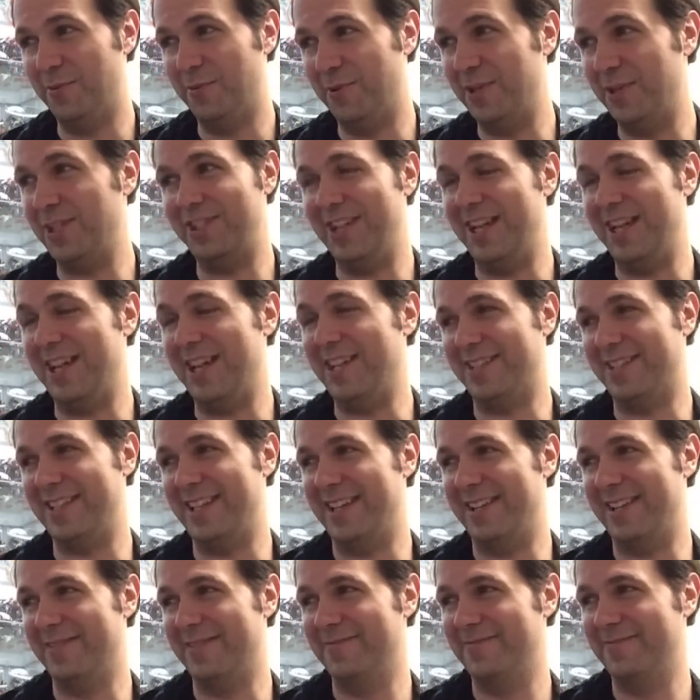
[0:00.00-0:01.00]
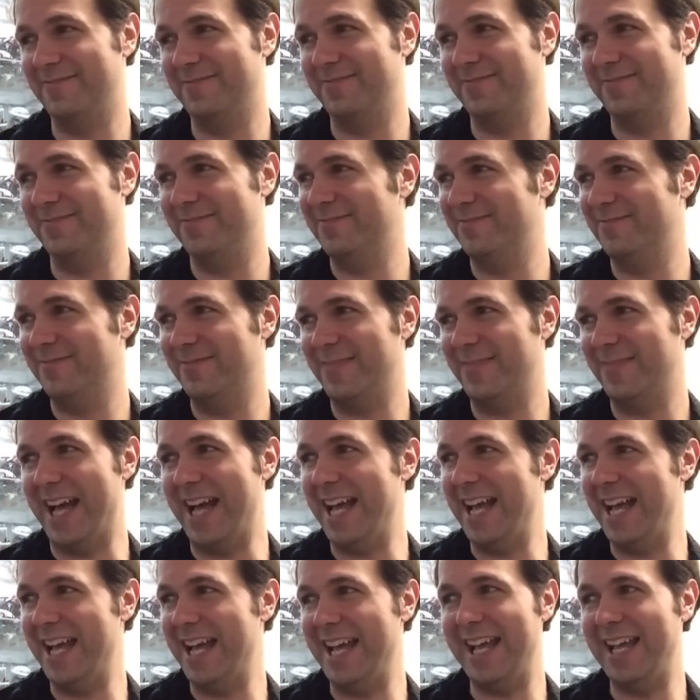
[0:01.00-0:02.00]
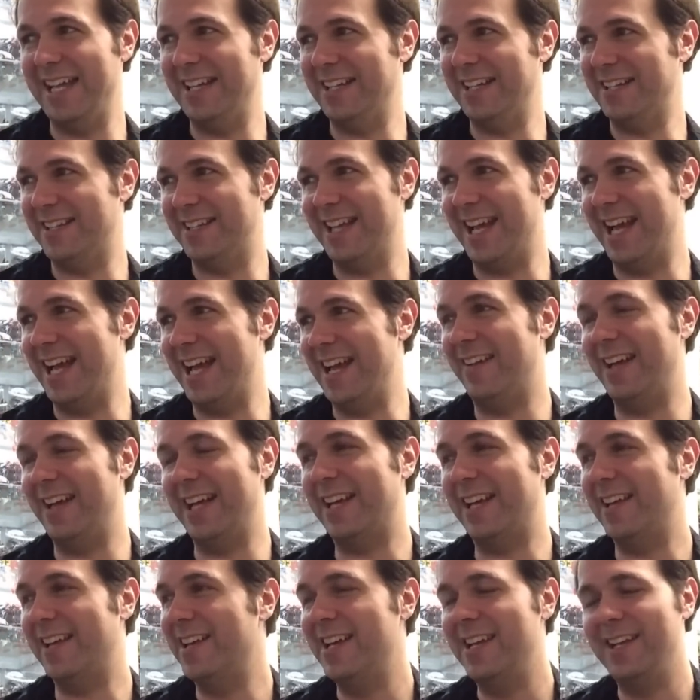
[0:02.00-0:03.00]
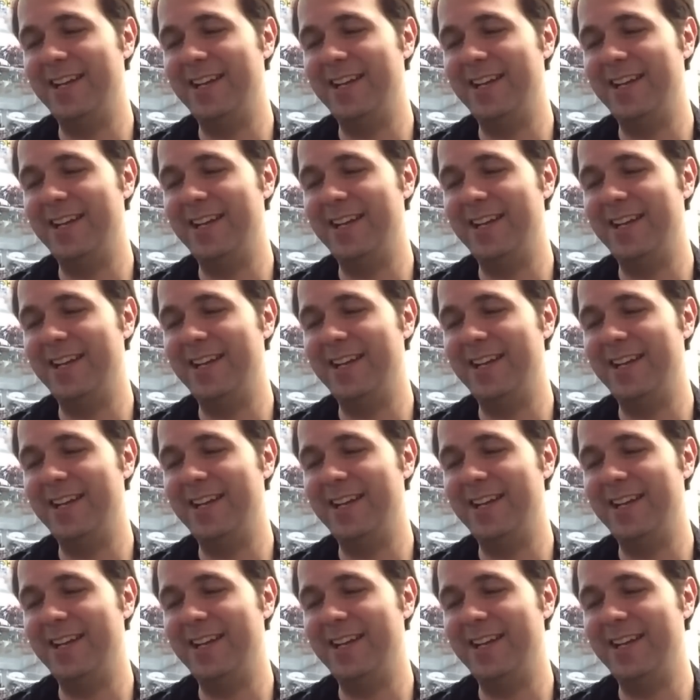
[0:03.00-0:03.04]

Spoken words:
We shall see. Like,